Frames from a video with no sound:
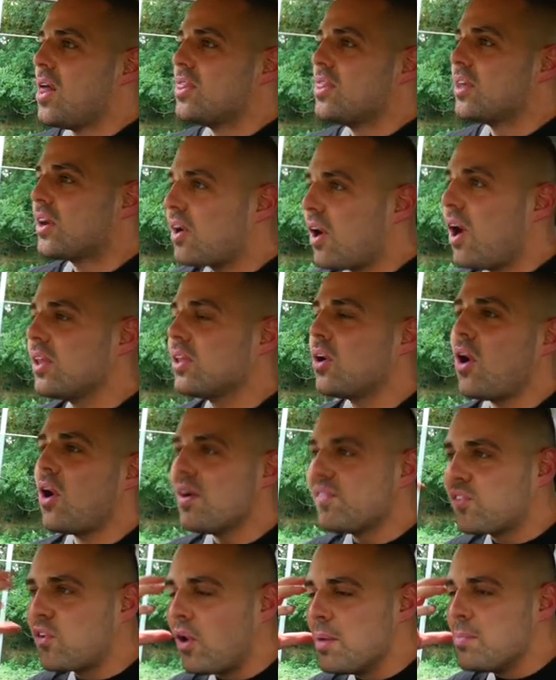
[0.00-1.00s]
the car that
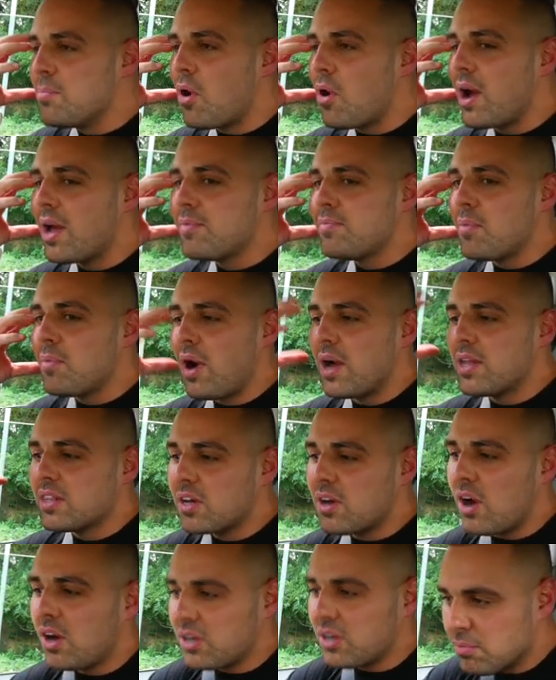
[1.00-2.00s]
I've got in my mind, the
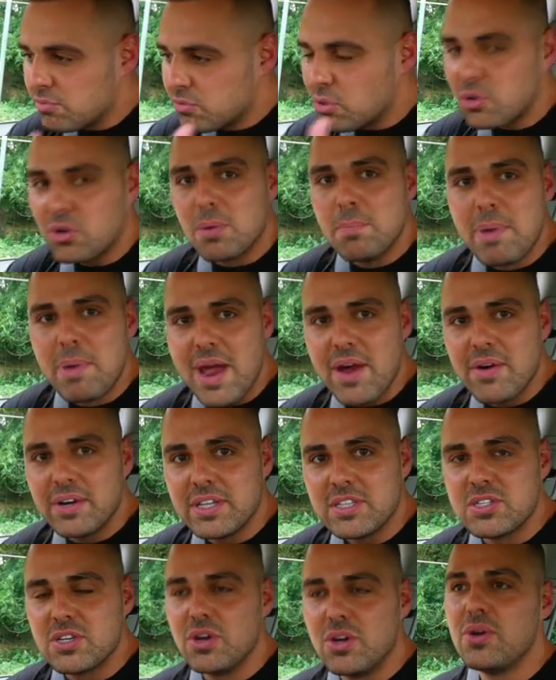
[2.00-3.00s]
car that I'm sort of comparing
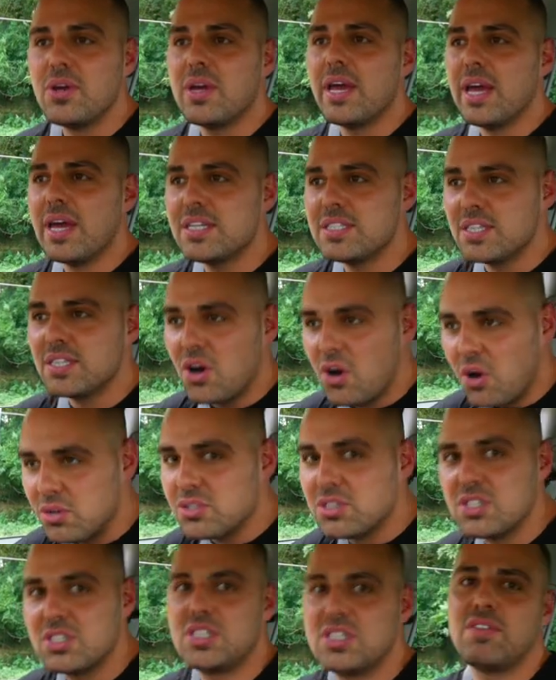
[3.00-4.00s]
it to, is a
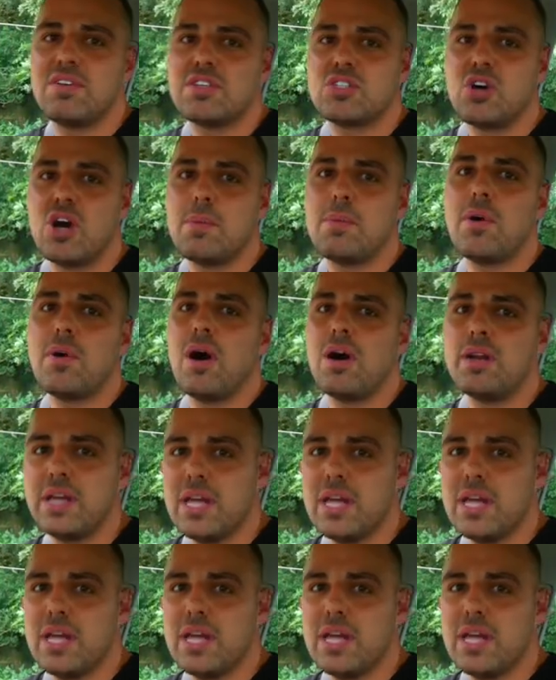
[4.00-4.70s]
Honda Civic Type R, an